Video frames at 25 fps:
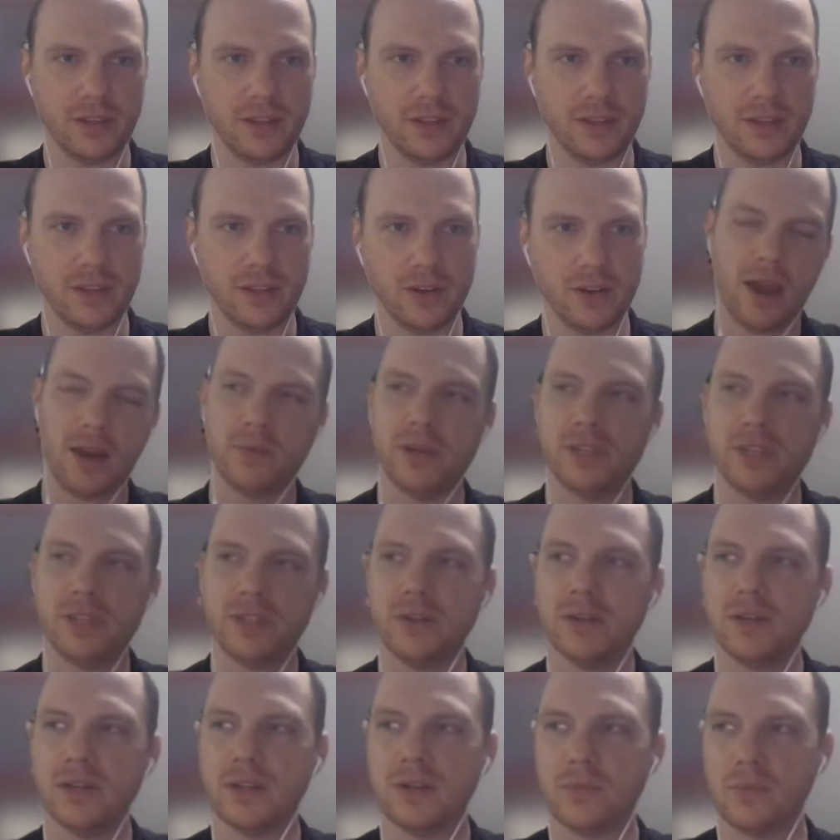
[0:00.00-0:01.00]
and how do we
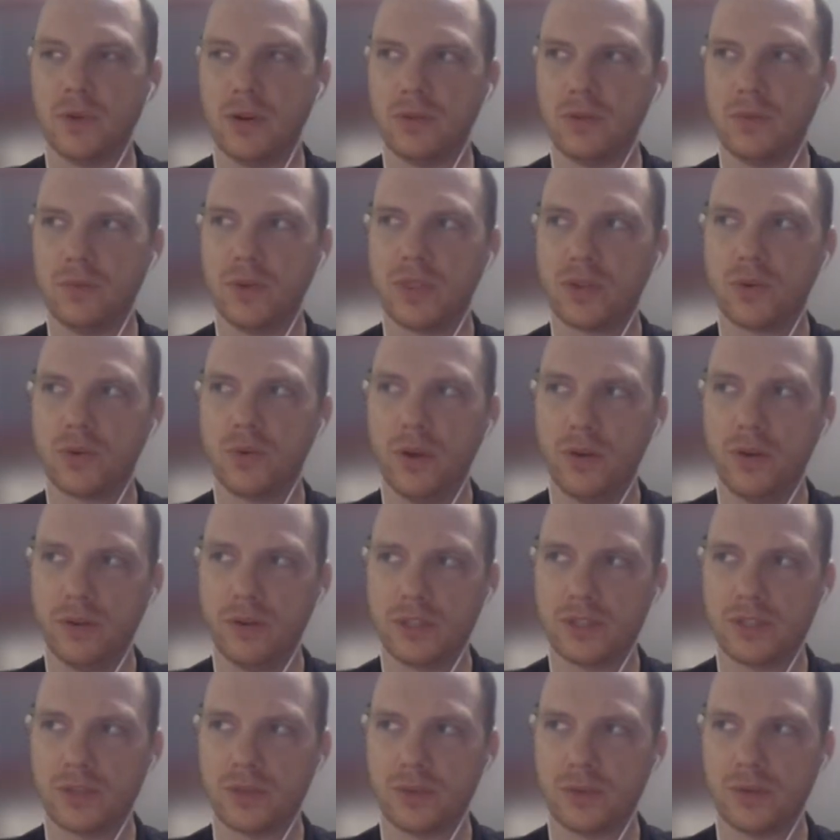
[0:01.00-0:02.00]
do it? Well, with Query
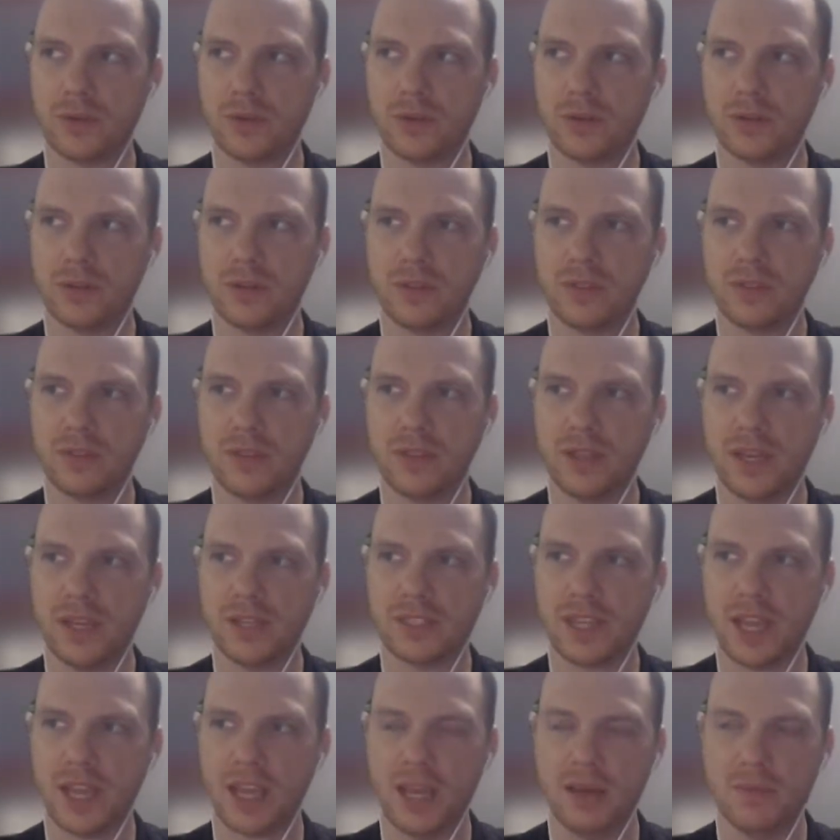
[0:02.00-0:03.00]
Store,
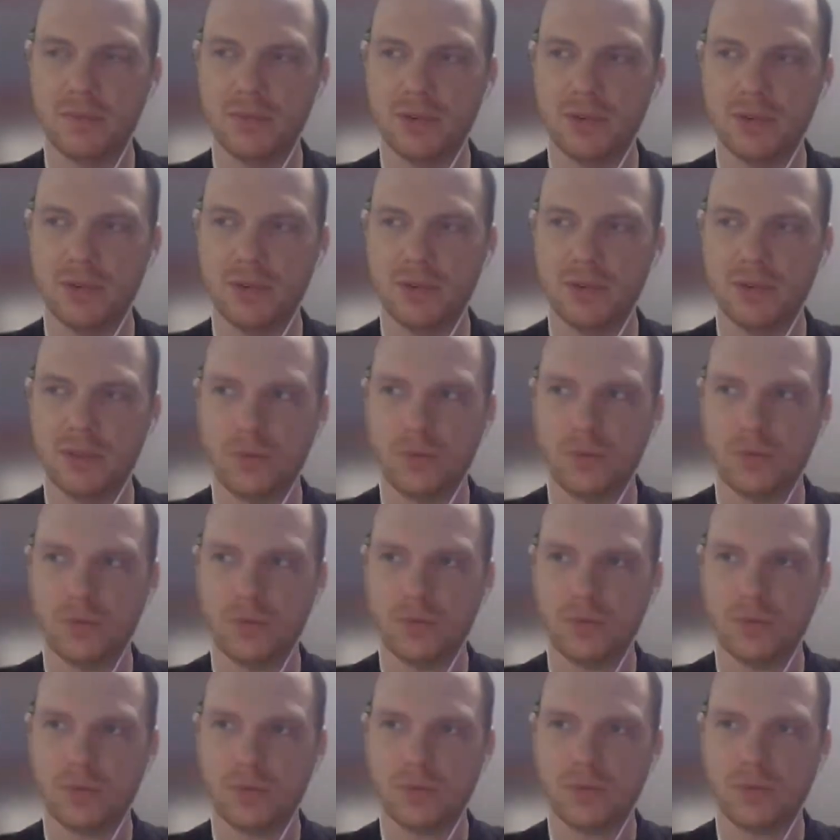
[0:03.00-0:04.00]
it's able to
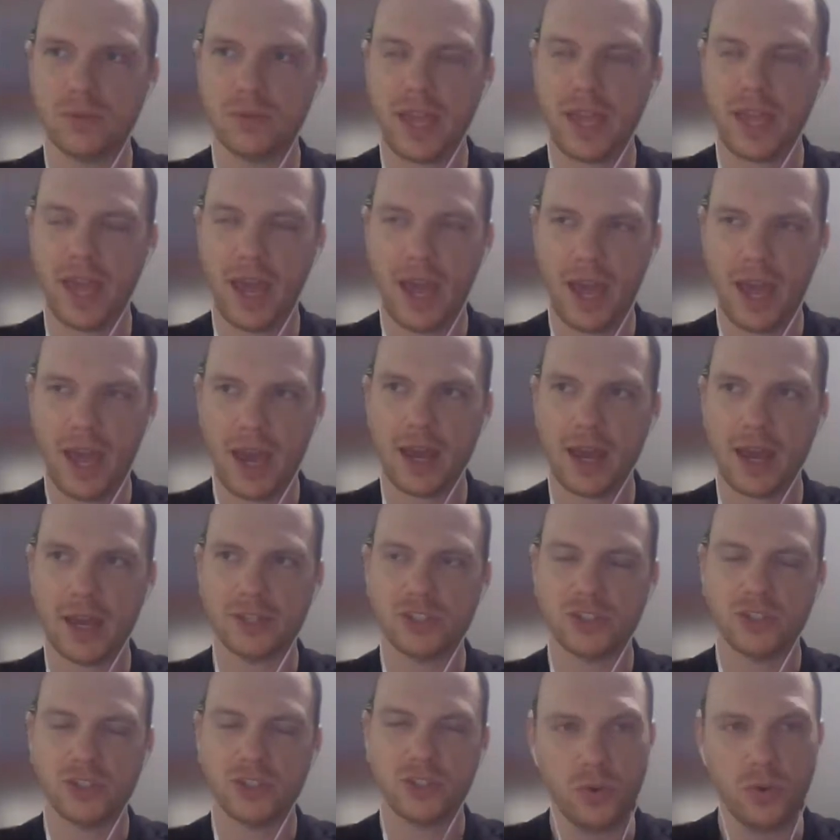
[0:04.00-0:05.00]
cache
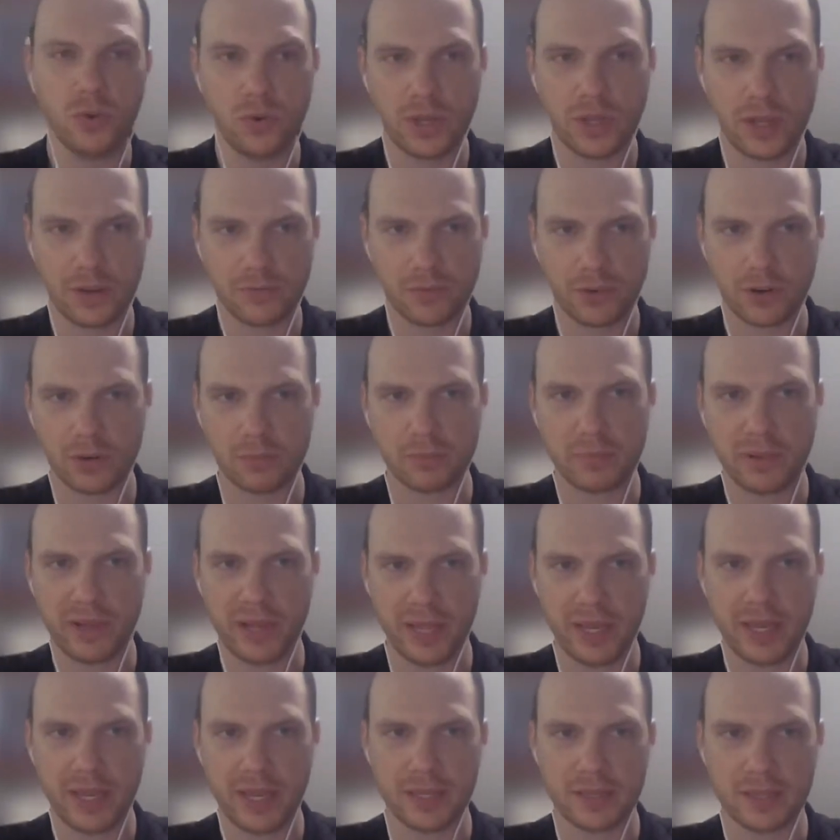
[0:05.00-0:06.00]
two different
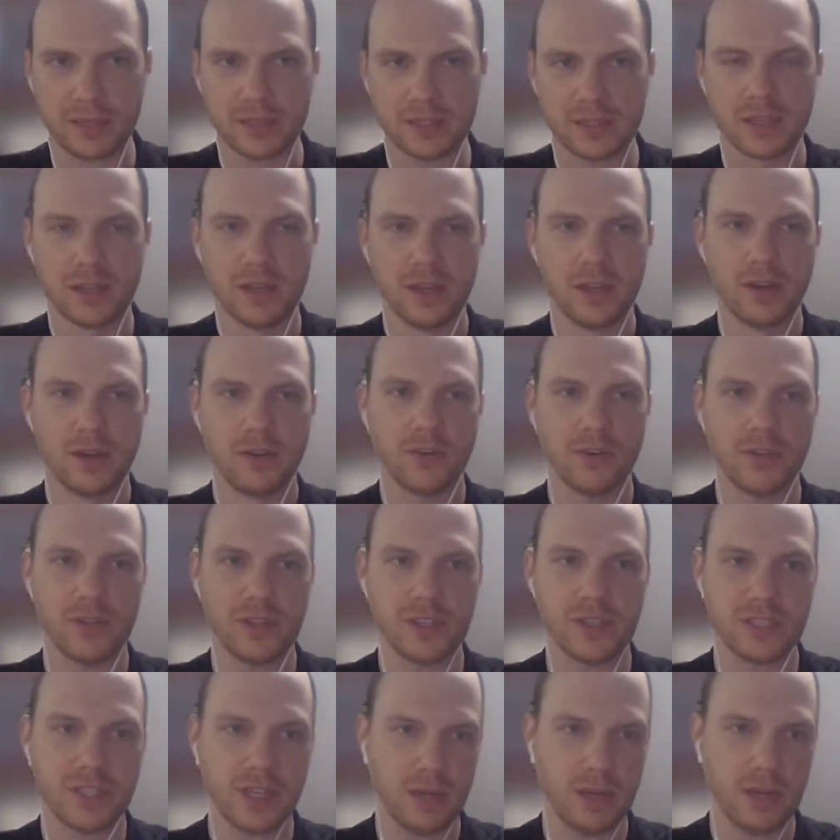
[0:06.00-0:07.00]
plans for the
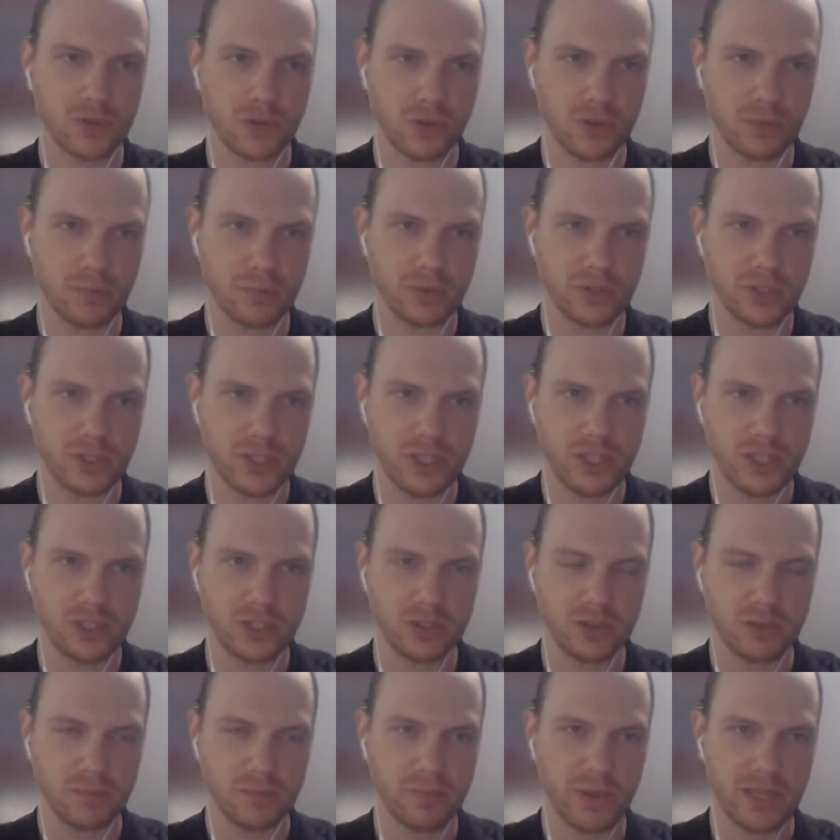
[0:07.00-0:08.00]
same stored
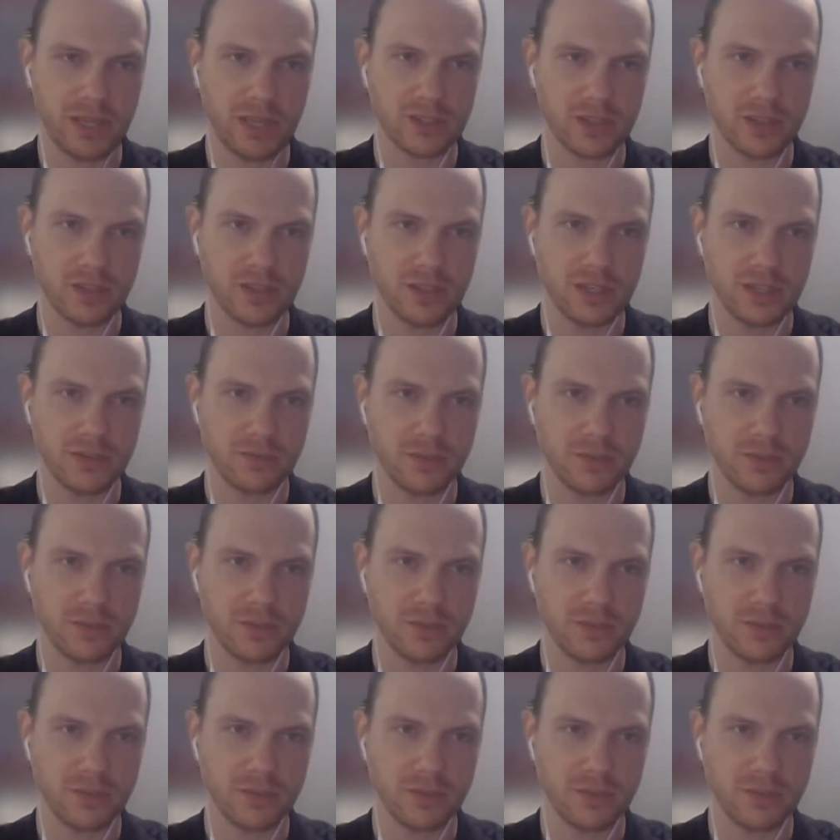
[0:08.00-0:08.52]
procedure based on the